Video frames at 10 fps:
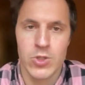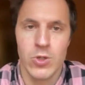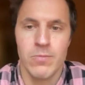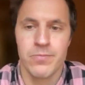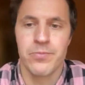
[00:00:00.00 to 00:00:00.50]

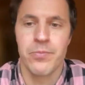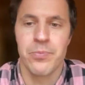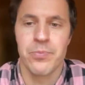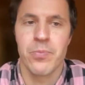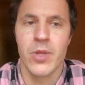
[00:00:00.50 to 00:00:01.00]
So
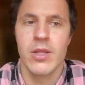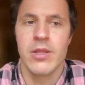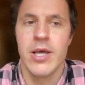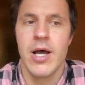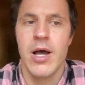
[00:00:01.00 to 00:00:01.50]

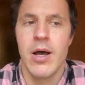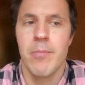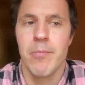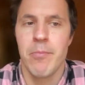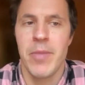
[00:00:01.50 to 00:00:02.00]

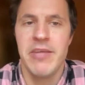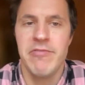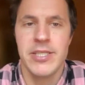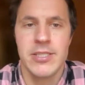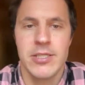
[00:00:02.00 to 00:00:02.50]
the
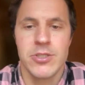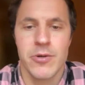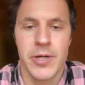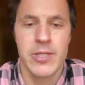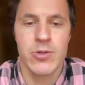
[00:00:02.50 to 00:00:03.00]
manifesting
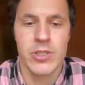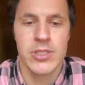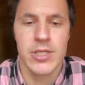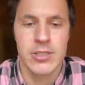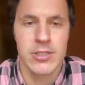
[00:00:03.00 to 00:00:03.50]
generator
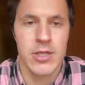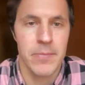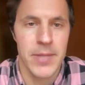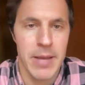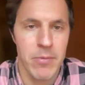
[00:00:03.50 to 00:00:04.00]
is a
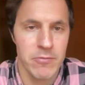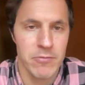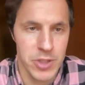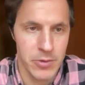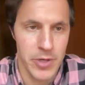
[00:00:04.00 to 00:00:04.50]
subtype
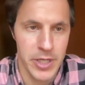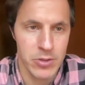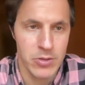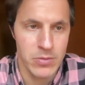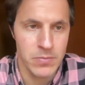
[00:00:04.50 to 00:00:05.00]
of
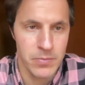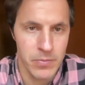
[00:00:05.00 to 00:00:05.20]
generator